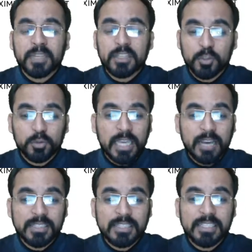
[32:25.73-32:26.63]

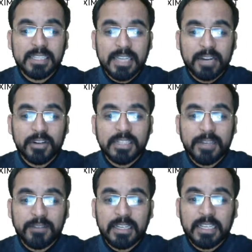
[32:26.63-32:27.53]

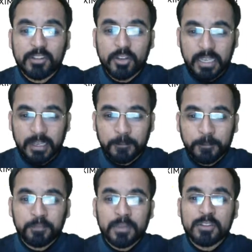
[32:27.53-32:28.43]
2,673.
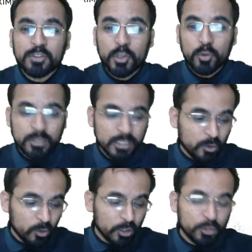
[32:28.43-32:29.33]
So use the
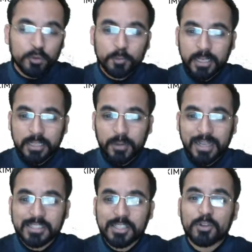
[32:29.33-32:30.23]
code
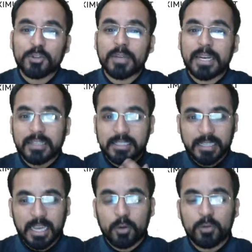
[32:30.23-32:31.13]
Gurpreet10 to get
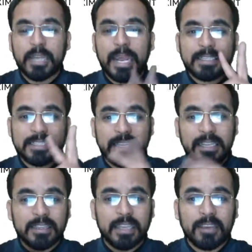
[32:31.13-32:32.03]
discount. And
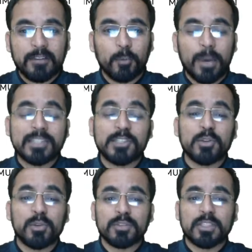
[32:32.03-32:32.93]
second thing, once you
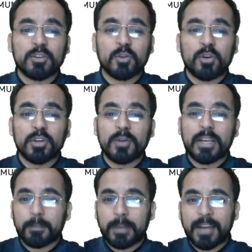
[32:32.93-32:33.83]
use the code, you
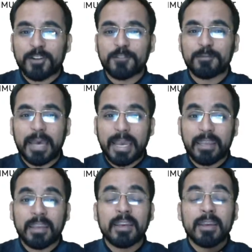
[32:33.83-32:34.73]
are a part of
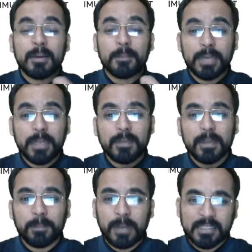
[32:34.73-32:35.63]
my
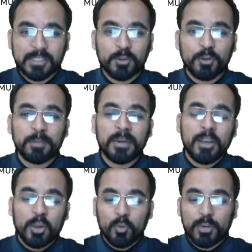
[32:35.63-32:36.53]
Premium Plus group,
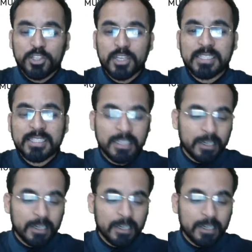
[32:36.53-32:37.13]
which is